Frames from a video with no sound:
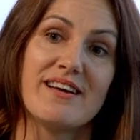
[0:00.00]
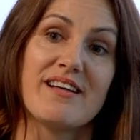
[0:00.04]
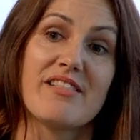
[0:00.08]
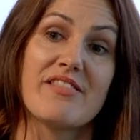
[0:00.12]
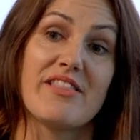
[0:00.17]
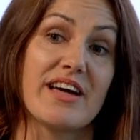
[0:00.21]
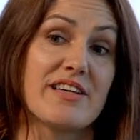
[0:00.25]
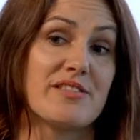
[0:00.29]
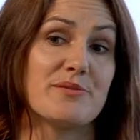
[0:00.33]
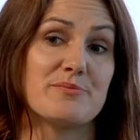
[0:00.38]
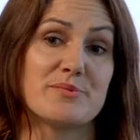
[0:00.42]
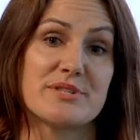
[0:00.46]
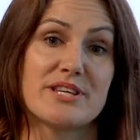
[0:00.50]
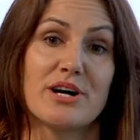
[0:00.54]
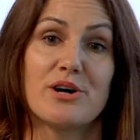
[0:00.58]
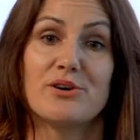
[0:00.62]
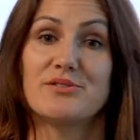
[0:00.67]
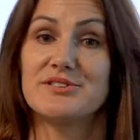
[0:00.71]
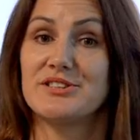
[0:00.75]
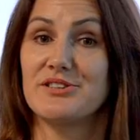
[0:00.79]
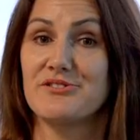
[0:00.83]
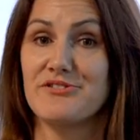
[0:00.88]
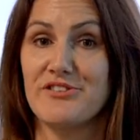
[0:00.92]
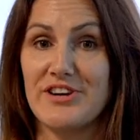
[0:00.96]
They
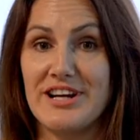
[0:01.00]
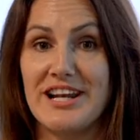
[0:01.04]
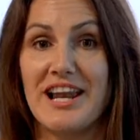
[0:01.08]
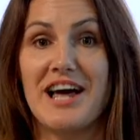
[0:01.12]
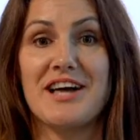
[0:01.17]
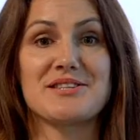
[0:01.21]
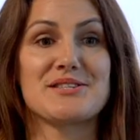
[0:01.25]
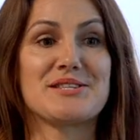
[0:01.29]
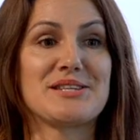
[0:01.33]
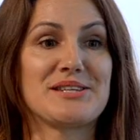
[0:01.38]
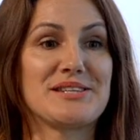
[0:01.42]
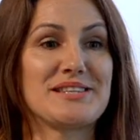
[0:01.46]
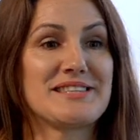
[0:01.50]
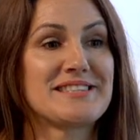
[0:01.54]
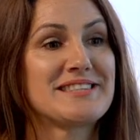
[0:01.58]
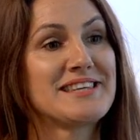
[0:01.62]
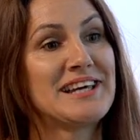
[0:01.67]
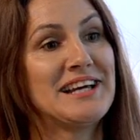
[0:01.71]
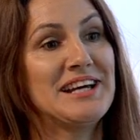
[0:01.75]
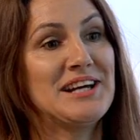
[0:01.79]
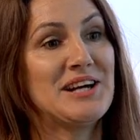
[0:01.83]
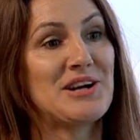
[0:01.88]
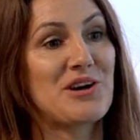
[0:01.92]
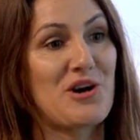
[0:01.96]
themselves are freelancers,
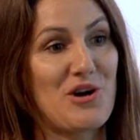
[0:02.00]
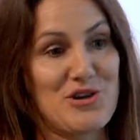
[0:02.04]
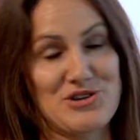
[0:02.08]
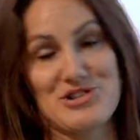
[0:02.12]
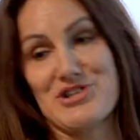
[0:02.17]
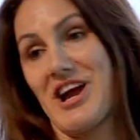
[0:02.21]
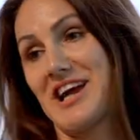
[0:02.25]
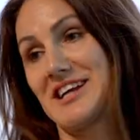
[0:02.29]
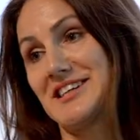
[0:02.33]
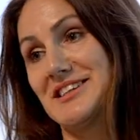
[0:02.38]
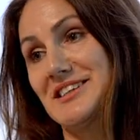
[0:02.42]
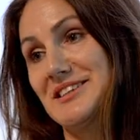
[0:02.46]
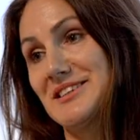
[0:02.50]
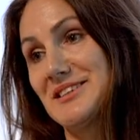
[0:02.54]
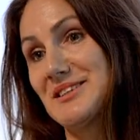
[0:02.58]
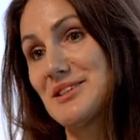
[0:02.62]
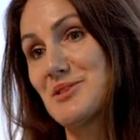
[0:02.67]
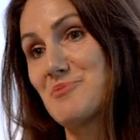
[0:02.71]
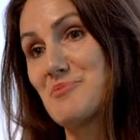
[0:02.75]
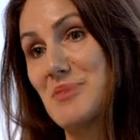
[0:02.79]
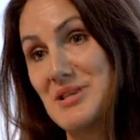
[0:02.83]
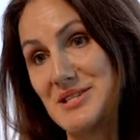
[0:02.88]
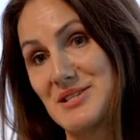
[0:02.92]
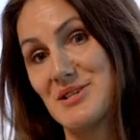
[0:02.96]

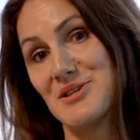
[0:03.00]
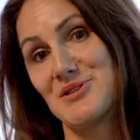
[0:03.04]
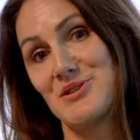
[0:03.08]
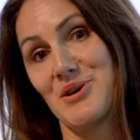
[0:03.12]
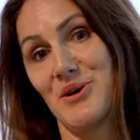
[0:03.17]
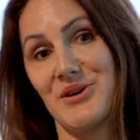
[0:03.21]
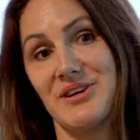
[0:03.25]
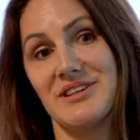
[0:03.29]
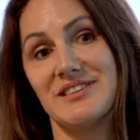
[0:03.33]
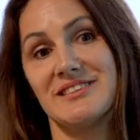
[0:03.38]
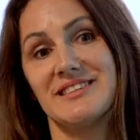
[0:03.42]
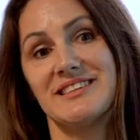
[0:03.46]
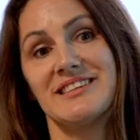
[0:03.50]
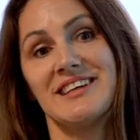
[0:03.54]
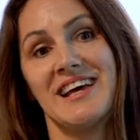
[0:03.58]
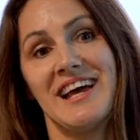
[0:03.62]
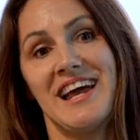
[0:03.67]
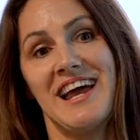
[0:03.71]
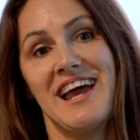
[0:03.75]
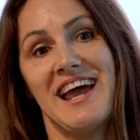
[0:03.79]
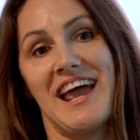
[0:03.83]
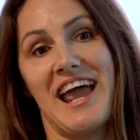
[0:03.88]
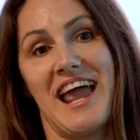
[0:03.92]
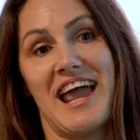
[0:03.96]
contractors, business owners.
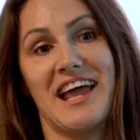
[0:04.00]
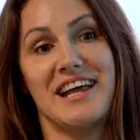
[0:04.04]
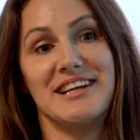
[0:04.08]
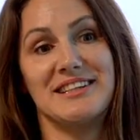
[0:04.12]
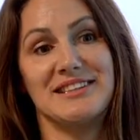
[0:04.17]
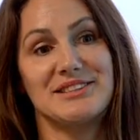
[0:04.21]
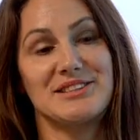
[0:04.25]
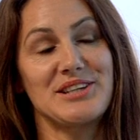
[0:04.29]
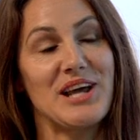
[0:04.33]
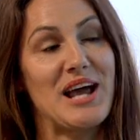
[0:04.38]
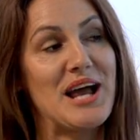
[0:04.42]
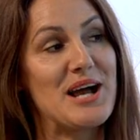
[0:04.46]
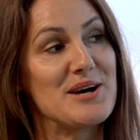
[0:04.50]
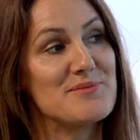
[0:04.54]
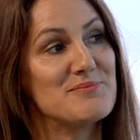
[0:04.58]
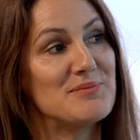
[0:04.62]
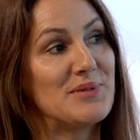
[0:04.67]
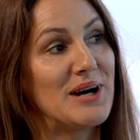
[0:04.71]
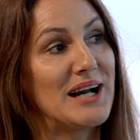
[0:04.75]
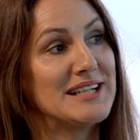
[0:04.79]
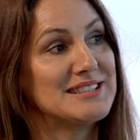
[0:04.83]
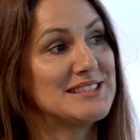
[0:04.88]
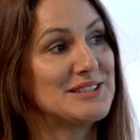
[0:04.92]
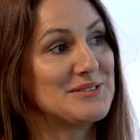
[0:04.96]
And um,
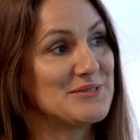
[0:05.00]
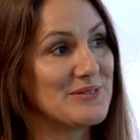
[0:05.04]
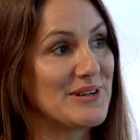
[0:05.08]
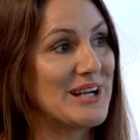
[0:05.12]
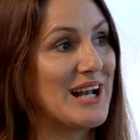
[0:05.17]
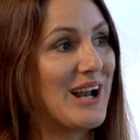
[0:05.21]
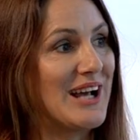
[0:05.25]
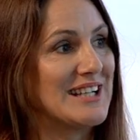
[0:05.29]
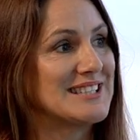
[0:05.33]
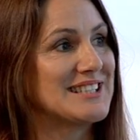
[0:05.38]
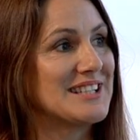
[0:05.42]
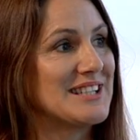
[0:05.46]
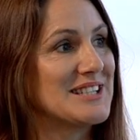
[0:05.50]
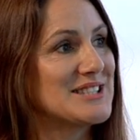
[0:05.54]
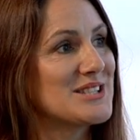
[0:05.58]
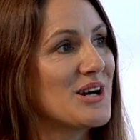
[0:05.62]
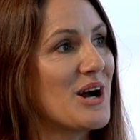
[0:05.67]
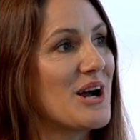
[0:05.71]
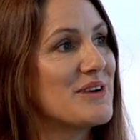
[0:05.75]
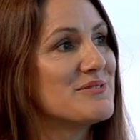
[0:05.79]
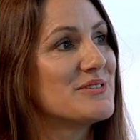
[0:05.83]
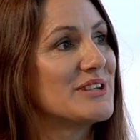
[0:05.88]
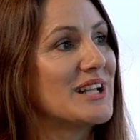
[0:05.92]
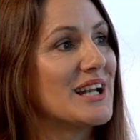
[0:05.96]
I didn't realise at the
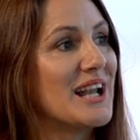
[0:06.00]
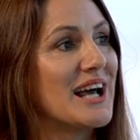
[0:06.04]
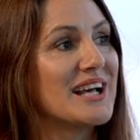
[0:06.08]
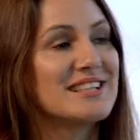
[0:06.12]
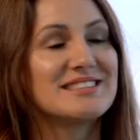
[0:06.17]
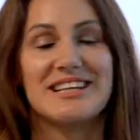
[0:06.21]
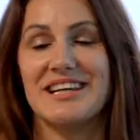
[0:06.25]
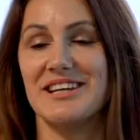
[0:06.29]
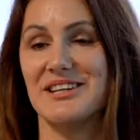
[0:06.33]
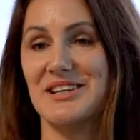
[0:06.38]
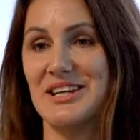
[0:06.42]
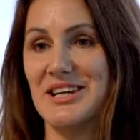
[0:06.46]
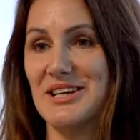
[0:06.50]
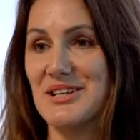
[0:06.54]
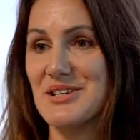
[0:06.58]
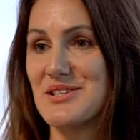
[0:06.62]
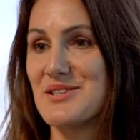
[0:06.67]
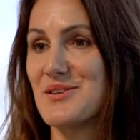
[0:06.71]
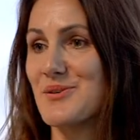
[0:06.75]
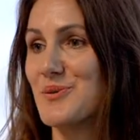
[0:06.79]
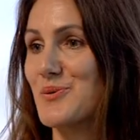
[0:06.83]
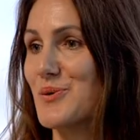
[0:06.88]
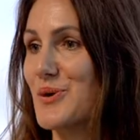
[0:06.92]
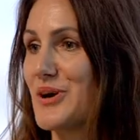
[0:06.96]
time for the last ten
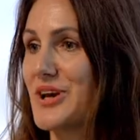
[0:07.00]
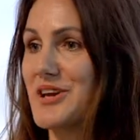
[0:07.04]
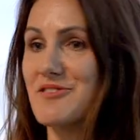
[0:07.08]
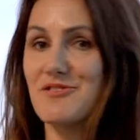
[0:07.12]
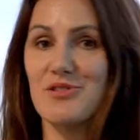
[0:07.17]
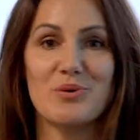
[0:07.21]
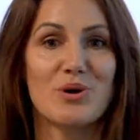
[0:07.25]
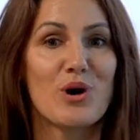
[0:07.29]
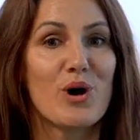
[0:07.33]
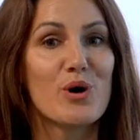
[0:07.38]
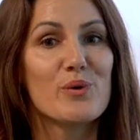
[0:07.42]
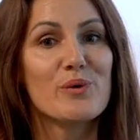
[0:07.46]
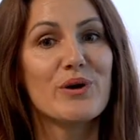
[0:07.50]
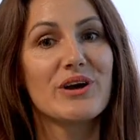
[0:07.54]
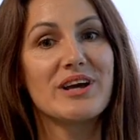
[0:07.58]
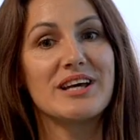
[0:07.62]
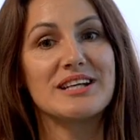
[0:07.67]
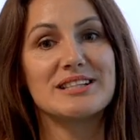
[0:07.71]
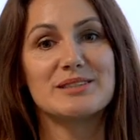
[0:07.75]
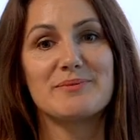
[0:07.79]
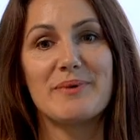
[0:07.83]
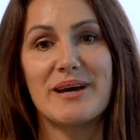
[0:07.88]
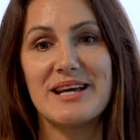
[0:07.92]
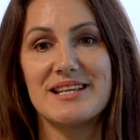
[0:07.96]
years, working from
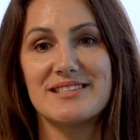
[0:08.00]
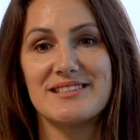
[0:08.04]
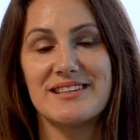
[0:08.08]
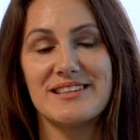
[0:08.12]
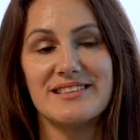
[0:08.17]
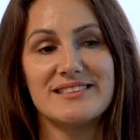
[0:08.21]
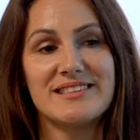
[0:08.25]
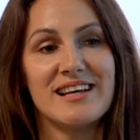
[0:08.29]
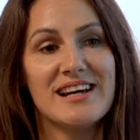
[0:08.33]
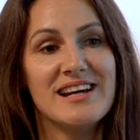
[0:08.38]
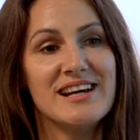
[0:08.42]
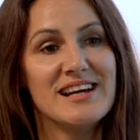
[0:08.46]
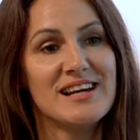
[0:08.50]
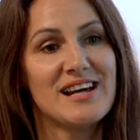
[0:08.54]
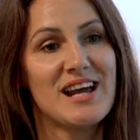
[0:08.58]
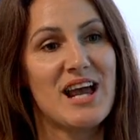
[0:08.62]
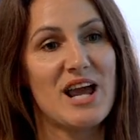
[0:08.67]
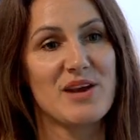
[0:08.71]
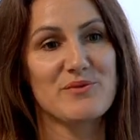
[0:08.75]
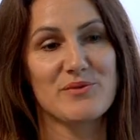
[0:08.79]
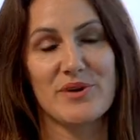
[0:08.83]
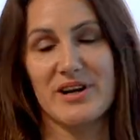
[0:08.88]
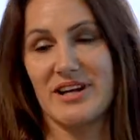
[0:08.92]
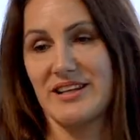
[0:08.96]
co-working spaces
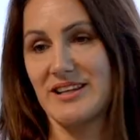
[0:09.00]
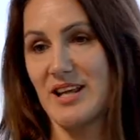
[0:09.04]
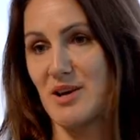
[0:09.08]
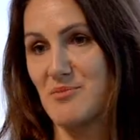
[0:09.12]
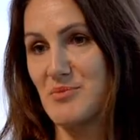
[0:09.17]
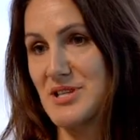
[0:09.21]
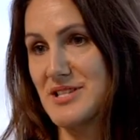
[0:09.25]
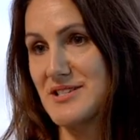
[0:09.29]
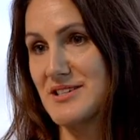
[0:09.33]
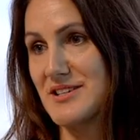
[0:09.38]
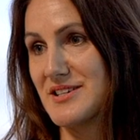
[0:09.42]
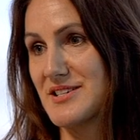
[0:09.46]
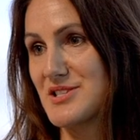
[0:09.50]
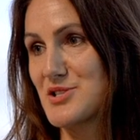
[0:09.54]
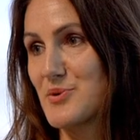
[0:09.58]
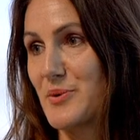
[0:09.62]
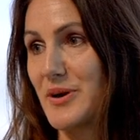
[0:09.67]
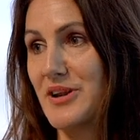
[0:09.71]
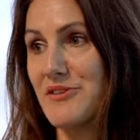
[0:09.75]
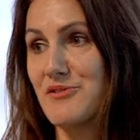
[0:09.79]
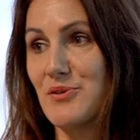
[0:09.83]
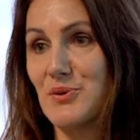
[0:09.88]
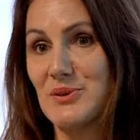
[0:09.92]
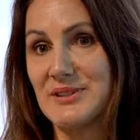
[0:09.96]
and running that business
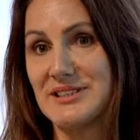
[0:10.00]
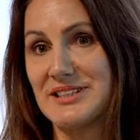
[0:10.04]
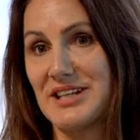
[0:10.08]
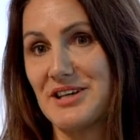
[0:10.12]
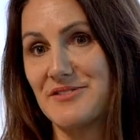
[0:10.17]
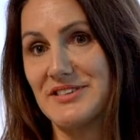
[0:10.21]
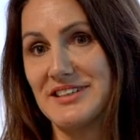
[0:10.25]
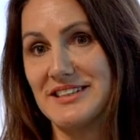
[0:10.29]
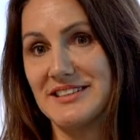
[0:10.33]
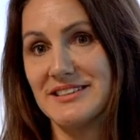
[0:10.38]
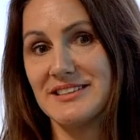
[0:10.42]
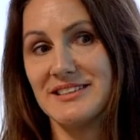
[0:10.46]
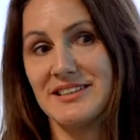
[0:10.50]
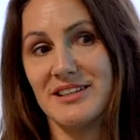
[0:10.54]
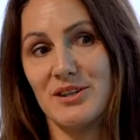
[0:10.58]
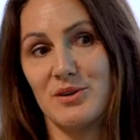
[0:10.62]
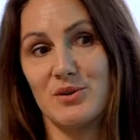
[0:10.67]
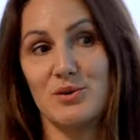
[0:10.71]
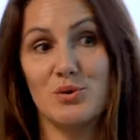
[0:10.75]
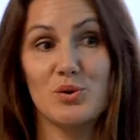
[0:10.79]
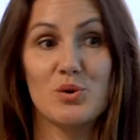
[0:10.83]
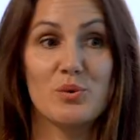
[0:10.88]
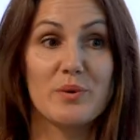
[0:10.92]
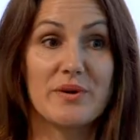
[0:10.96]
twenty-four seven,
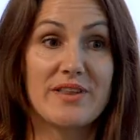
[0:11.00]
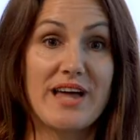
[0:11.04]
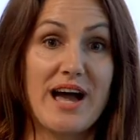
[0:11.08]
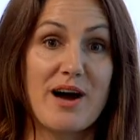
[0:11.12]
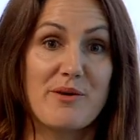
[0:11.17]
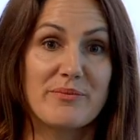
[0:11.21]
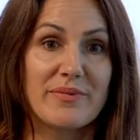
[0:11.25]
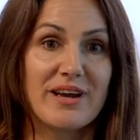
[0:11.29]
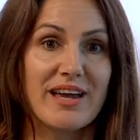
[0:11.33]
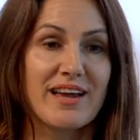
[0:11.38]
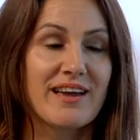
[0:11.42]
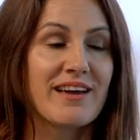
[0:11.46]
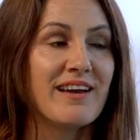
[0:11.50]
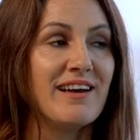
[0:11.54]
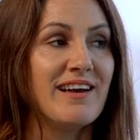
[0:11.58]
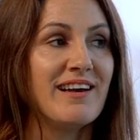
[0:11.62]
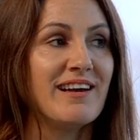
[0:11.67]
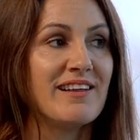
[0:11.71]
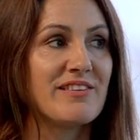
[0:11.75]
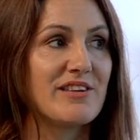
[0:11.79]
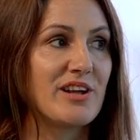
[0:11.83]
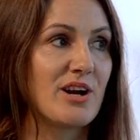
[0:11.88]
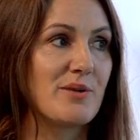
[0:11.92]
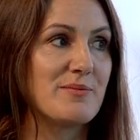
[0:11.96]
or without me,
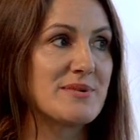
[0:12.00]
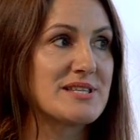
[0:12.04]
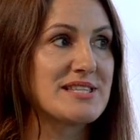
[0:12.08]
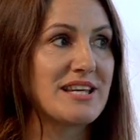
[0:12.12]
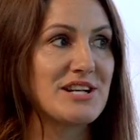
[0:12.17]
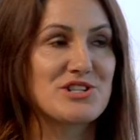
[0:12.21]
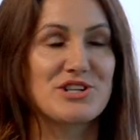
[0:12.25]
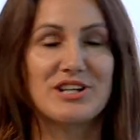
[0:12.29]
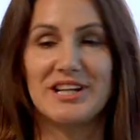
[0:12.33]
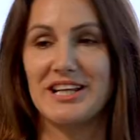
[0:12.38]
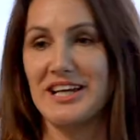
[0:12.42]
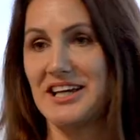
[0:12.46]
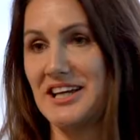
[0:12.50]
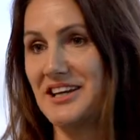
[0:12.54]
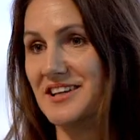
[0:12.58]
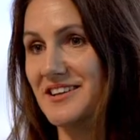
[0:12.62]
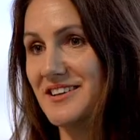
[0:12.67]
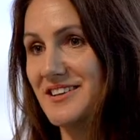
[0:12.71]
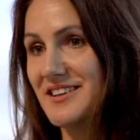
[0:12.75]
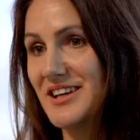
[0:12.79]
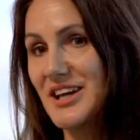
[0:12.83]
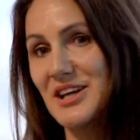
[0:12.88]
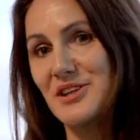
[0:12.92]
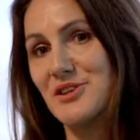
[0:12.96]
that I'm essentially
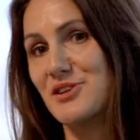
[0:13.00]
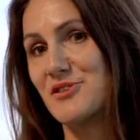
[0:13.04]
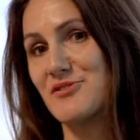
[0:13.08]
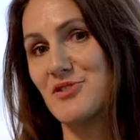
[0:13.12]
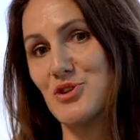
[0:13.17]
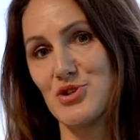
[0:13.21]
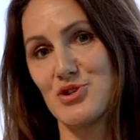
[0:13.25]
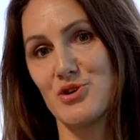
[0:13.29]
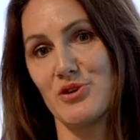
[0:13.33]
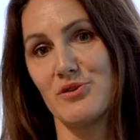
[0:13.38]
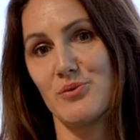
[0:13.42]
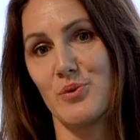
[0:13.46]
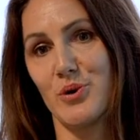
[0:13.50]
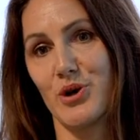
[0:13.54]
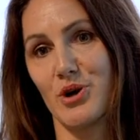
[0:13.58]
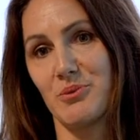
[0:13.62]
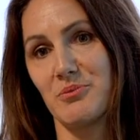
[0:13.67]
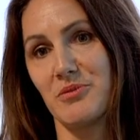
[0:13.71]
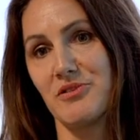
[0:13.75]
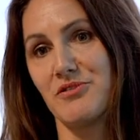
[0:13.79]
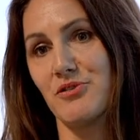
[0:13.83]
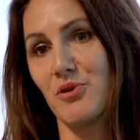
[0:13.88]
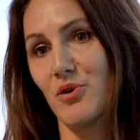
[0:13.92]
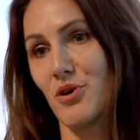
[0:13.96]
in the future of work
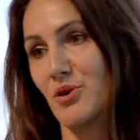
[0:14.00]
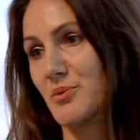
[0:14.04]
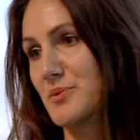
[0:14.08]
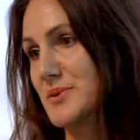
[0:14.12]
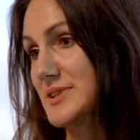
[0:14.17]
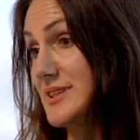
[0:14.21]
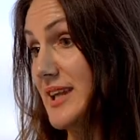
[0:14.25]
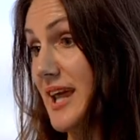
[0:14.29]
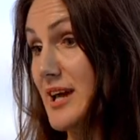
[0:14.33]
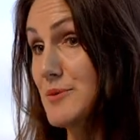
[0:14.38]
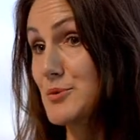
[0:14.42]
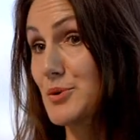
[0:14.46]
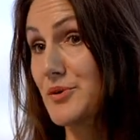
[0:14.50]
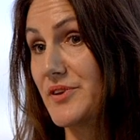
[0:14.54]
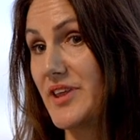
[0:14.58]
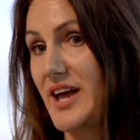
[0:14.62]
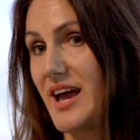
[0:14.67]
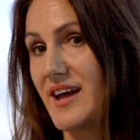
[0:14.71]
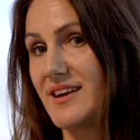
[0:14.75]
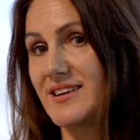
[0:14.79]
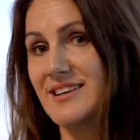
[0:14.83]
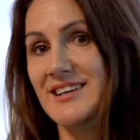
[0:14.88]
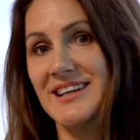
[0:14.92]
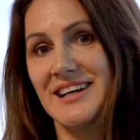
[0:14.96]
before it was labelled
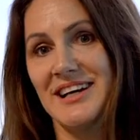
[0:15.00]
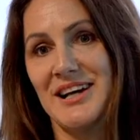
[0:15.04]
that.